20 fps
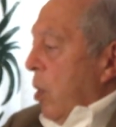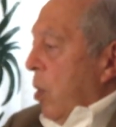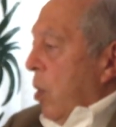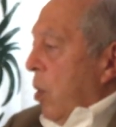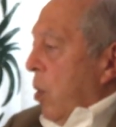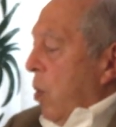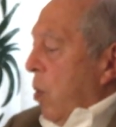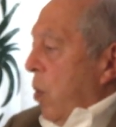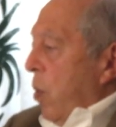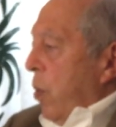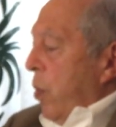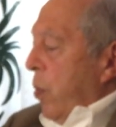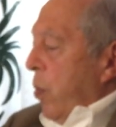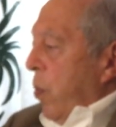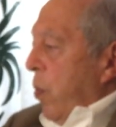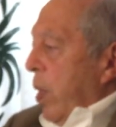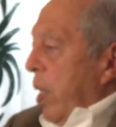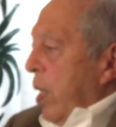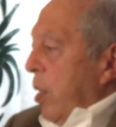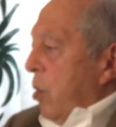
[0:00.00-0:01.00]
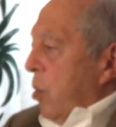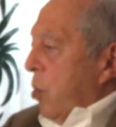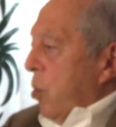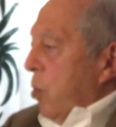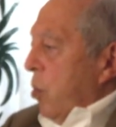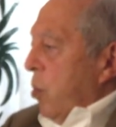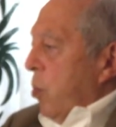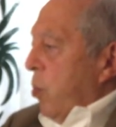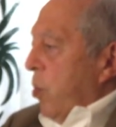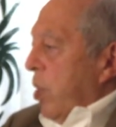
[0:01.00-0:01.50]
all the way
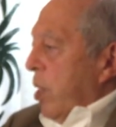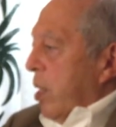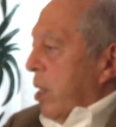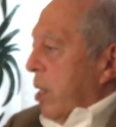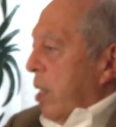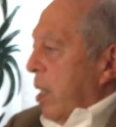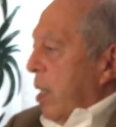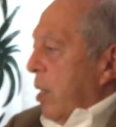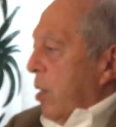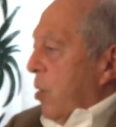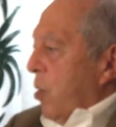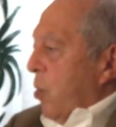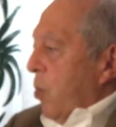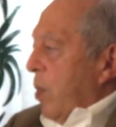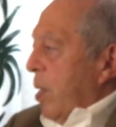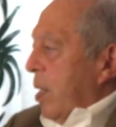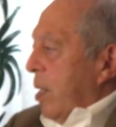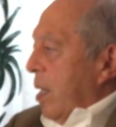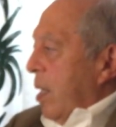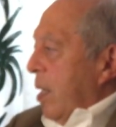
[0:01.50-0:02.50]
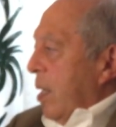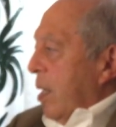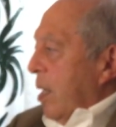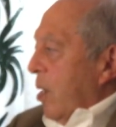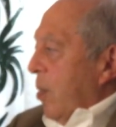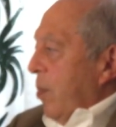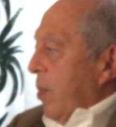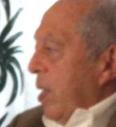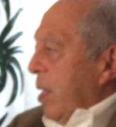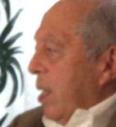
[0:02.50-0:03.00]
to Buenos Aires to be attending
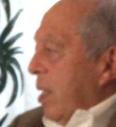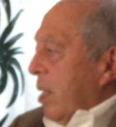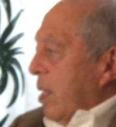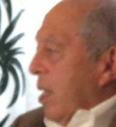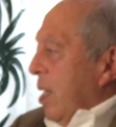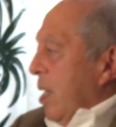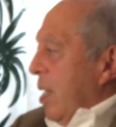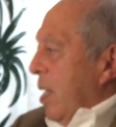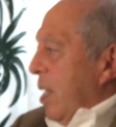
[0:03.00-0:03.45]
our meeting